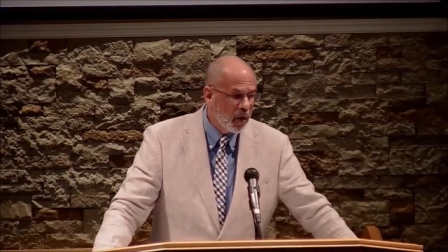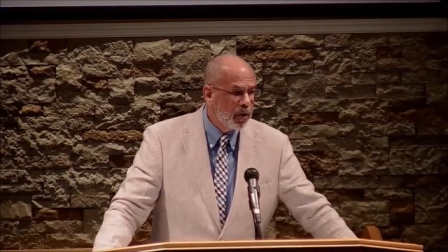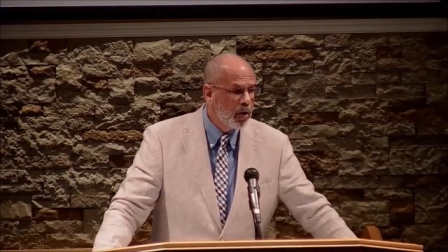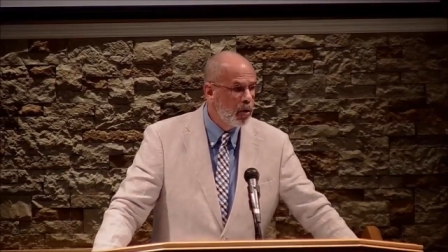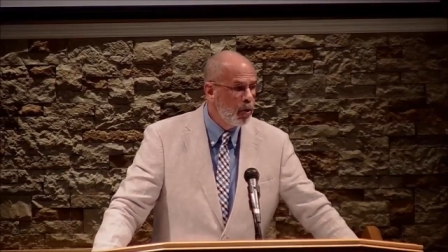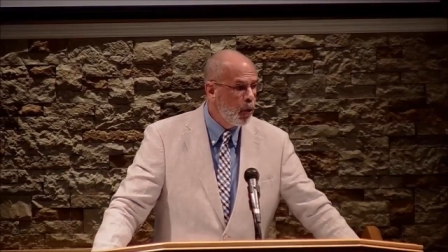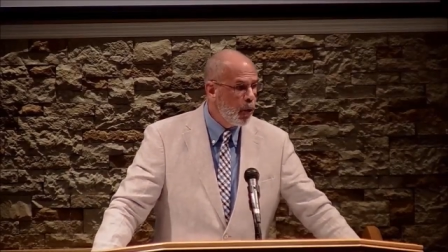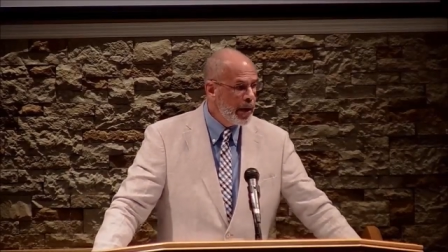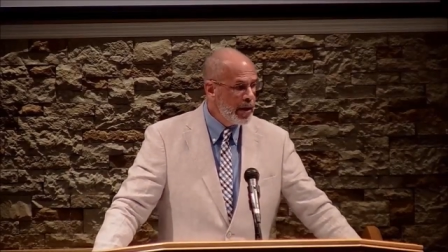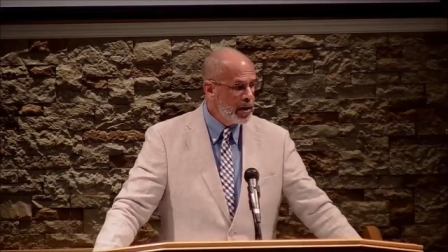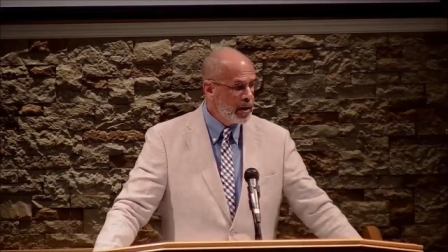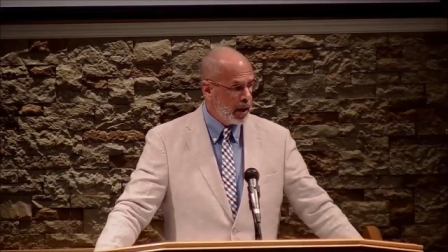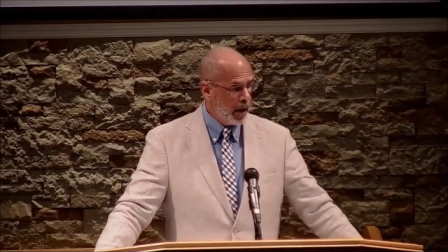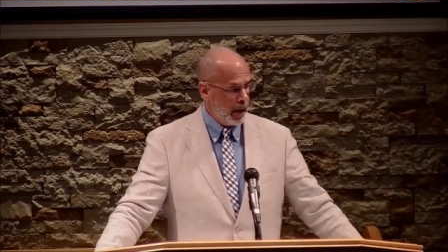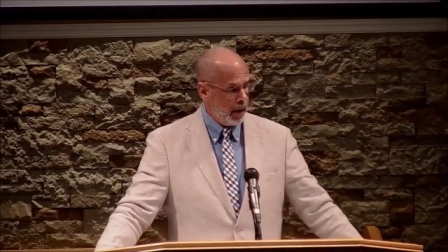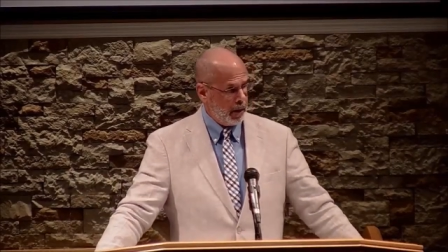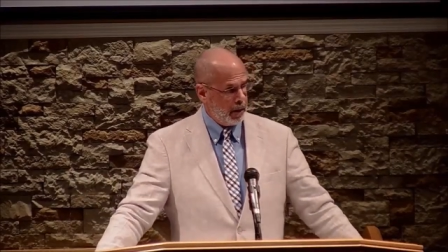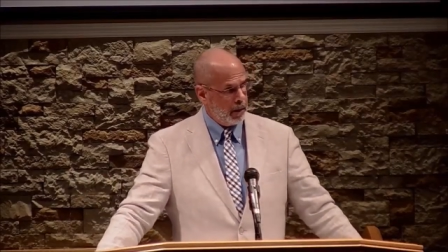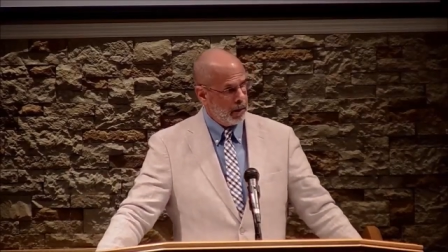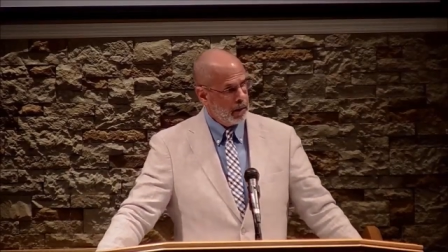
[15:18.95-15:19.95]
anointing.
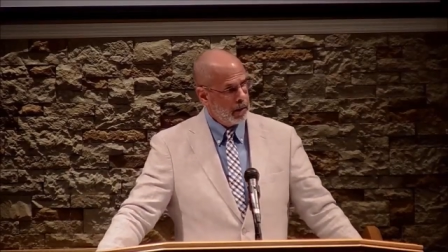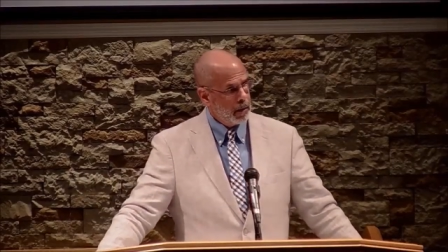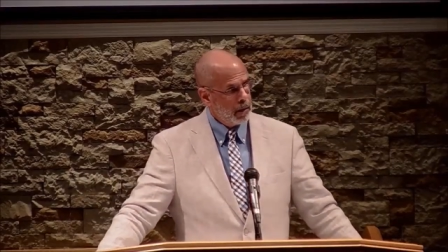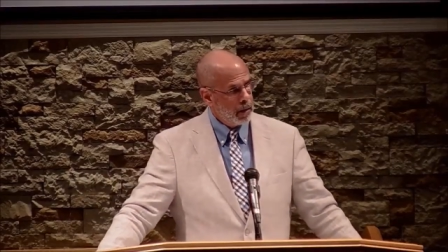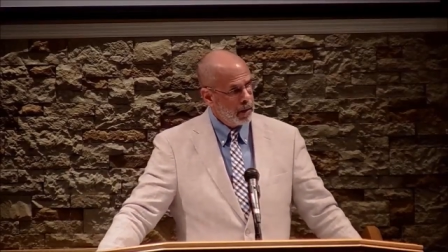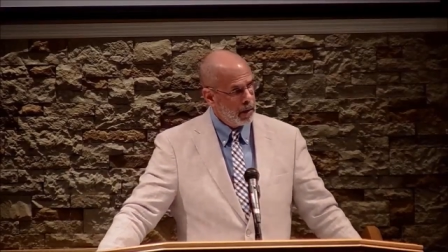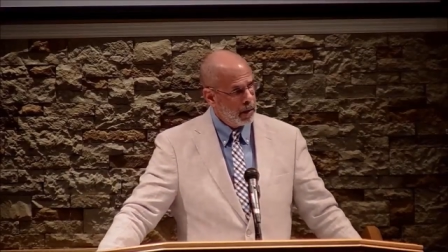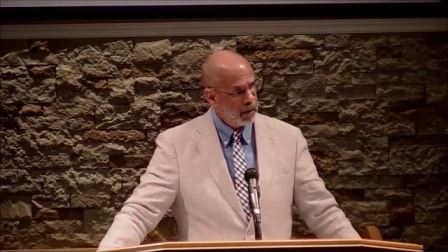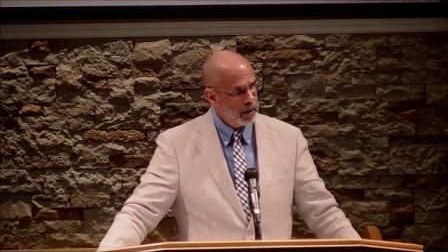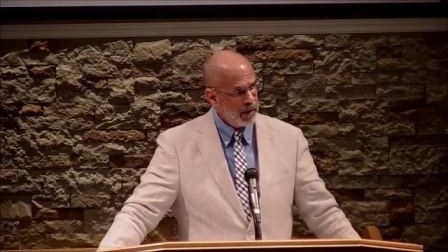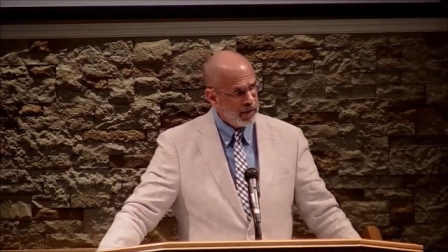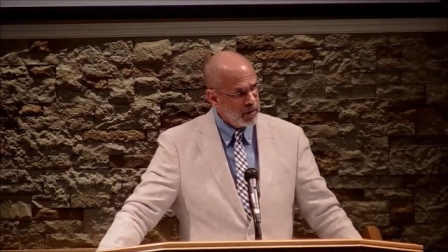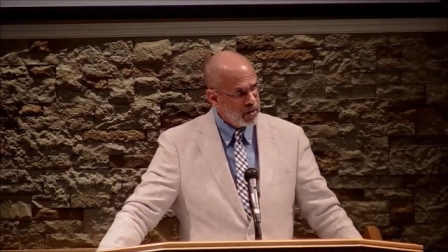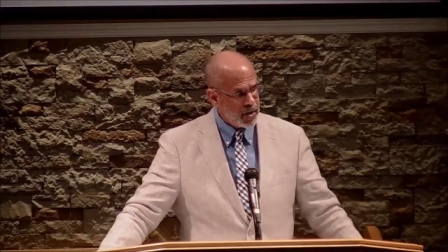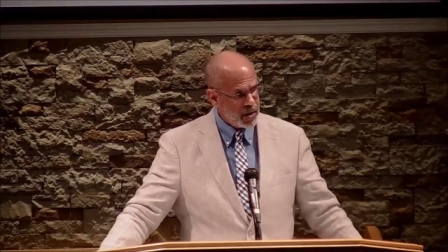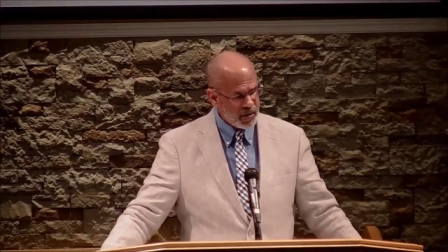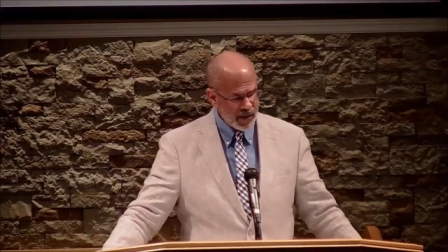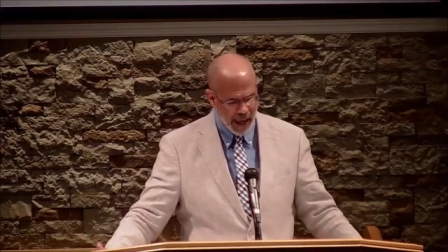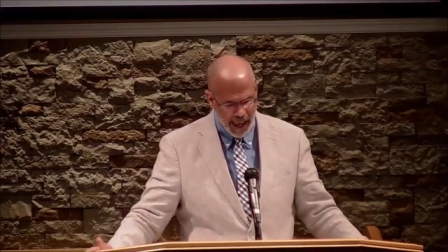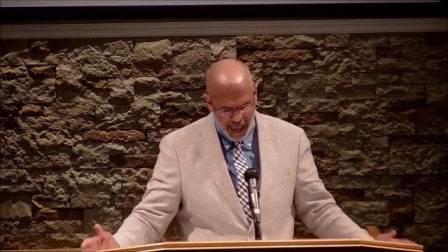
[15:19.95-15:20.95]
It doesn't
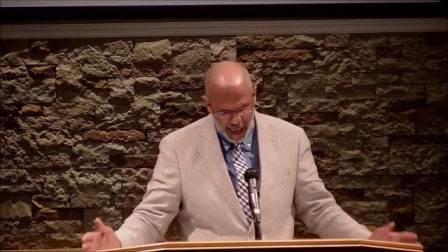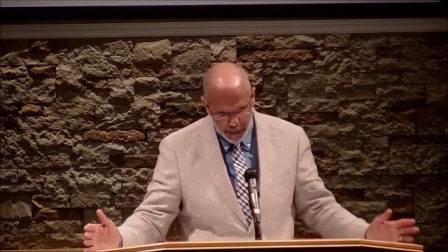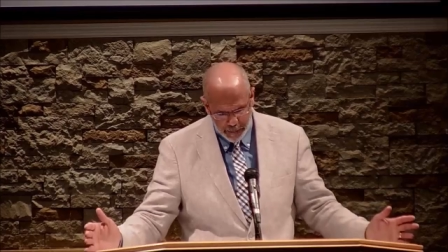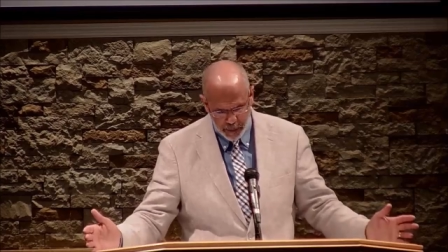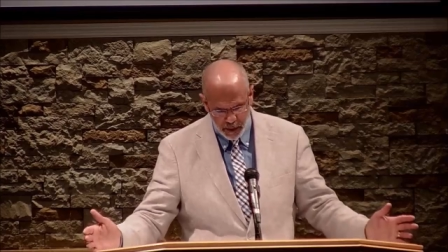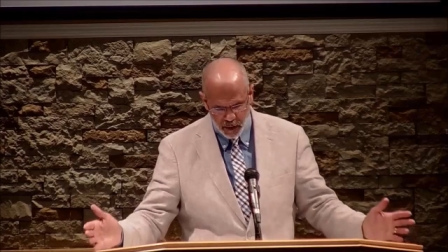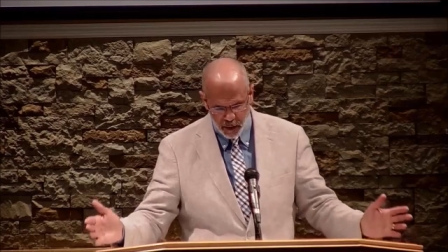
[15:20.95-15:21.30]
just happen